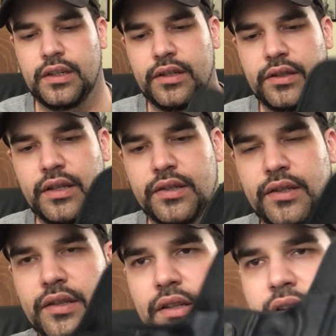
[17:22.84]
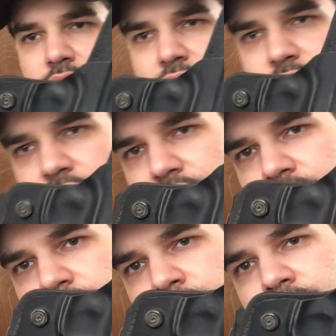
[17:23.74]
So this is the inside,
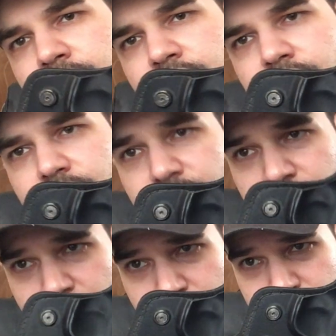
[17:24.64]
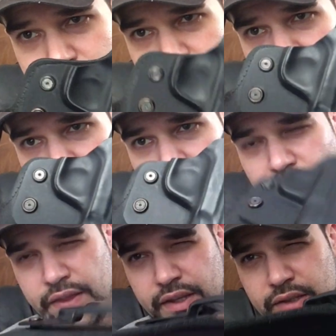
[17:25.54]
the original,
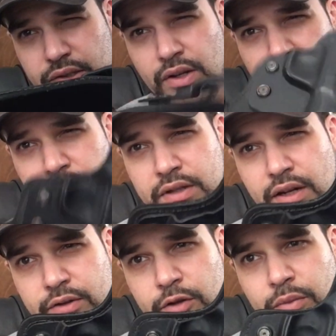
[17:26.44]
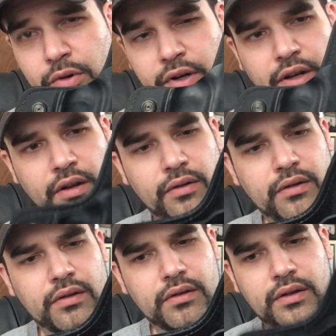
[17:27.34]
I think this is the Cloak Tuck 2.0.
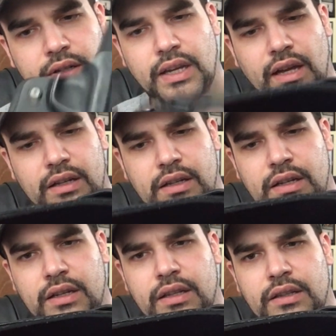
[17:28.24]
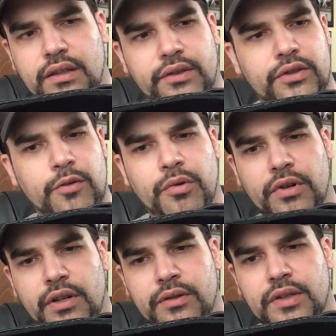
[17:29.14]
Yeah,
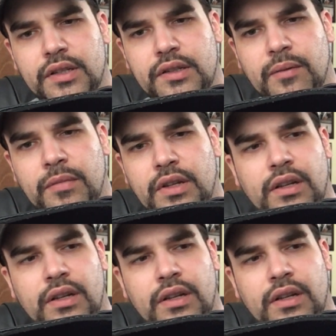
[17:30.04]
2.0 system.